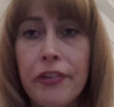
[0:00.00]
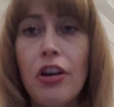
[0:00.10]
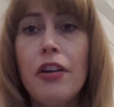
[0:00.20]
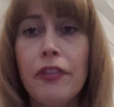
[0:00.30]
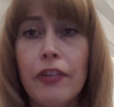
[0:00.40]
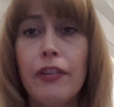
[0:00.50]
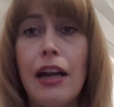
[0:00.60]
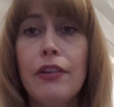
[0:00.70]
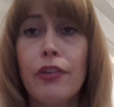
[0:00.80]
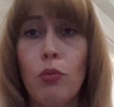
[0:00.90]
starting to
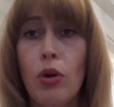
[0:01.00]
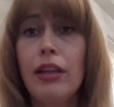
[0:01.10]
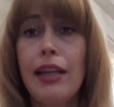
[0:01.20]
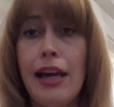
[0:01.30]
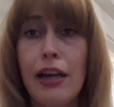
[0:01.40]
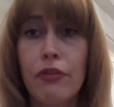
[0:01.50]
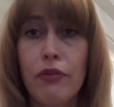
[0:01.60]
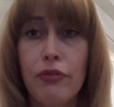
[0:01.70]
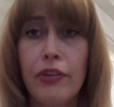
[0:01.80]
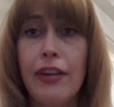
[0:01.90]
stand on one leg
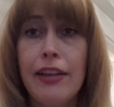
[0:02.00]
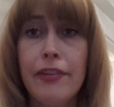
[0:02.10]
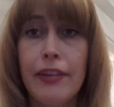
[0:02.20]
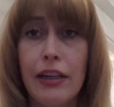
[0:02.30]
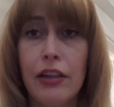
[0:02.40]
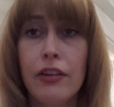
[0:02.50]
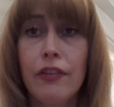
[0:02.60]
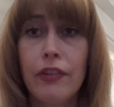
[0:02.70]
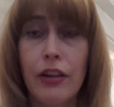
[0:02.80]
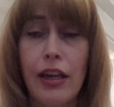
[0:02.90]
for 10
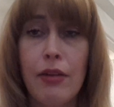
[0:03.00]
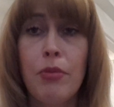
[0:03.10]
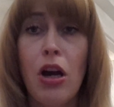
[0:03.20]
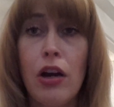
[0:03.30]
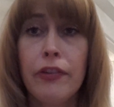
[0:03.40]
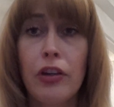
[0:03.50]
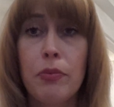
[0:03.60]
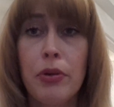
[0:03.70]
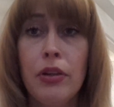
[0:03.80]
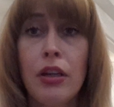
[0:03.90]
seconds, okay, with my eyes
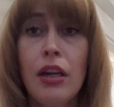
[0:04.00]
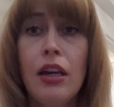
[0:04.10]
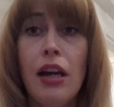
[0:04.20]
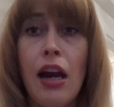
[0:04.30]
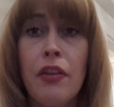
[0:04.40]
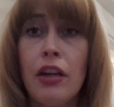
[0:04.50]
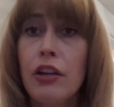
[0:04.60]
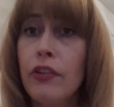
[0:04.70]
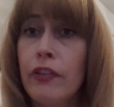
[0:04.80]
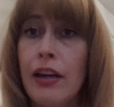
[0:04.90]
open, and then
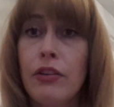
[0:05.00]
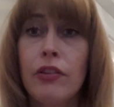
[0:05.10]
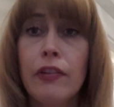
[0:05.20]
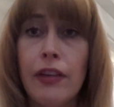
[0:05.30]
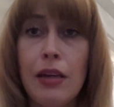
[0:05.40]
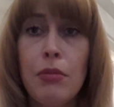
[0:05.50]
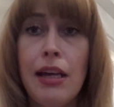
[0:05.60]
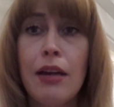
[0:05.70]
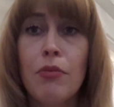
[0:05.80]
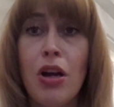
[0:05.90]
I stand on the same
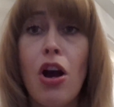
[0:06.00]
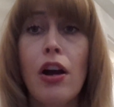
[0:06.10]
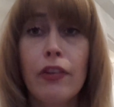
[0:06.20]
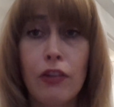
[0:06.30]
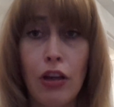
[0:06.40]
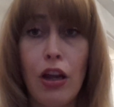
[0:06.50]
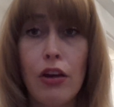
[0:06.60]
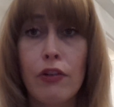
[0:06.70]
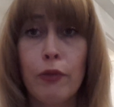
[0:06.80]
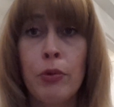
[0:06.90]
leg with my eyes
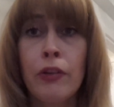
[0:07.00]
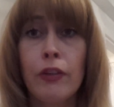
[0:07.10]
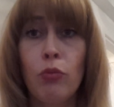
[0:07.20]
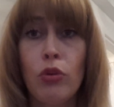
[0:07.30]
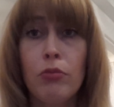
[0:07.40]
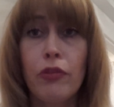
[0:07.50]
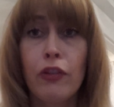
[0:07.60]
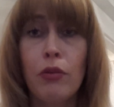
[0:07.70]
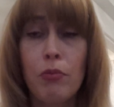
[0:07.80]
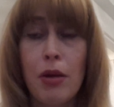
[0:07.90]
closed, because I
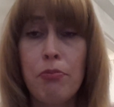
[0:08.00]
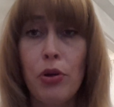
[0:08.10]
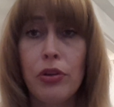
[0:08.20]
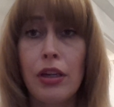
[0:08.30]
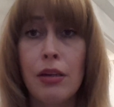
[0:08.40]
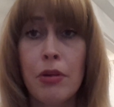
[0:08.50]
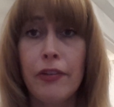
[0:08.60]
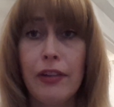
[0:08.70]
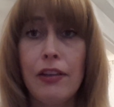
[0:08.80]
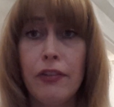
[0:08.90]
want my body and
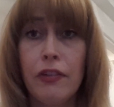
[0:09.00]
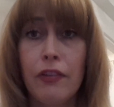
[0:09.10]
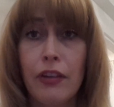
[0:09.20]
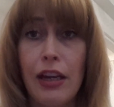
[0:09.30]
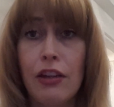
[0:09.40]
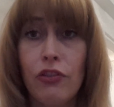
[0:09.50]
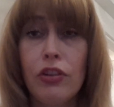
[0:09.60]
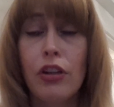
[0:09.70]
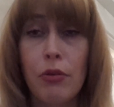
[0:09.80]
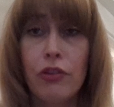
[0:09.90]
my senses to get,
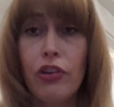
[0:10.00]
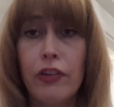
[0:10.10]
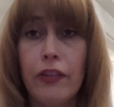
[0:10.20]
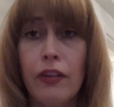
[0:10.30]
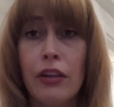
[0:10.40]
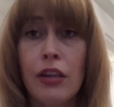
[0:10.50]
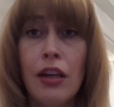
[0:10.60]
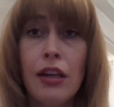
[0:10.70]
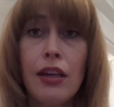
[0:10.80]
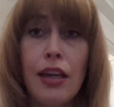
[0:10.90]
adjusted,
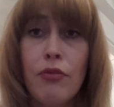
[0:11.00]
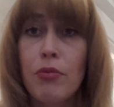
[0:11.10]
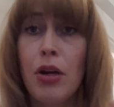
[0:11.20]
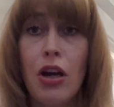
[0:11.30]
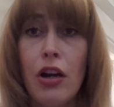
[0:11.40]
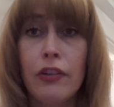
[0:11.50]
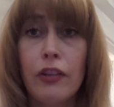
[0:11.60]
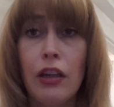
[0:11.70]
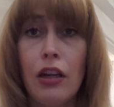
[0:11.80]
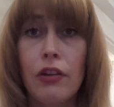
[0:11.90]
even with my
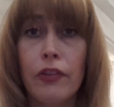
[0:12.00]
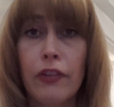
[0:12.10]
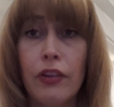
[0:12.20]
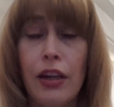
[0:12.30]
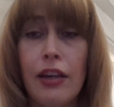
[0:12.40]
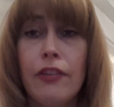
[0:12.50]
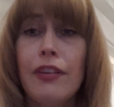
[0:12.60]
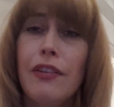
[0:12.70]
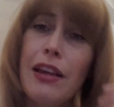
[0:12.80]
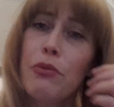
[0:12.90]
eyes closed, okay.
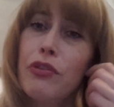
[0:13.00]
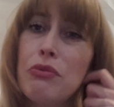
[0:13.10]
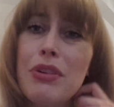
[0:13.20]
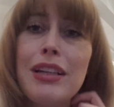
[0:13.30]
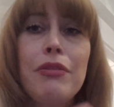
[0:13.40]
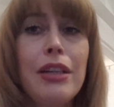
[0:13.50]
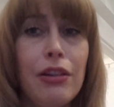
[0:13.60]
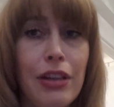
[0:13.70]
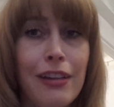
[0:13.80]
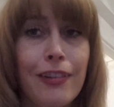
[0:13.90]
So that was a
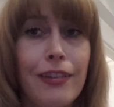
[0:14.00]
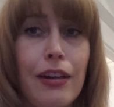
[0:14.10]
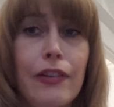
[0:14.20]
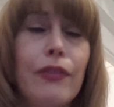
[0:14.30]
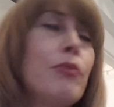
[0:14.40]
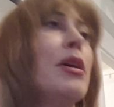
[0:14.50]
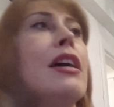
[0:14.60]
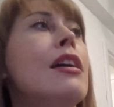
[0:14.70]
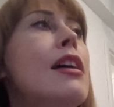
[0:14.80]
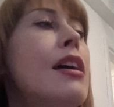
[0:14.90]
really good exercise for
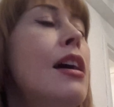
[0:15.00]
me.